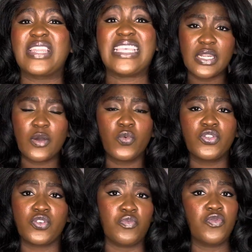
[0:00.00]
Anybody that
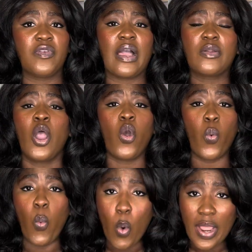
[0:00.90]
wants to move out,
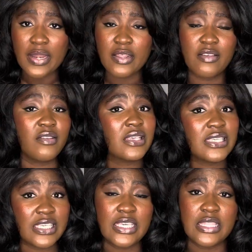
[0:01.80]
one
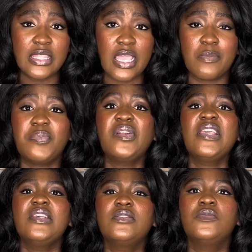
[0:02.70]
key thing,
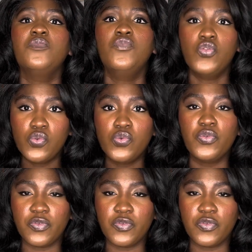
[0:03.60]
please move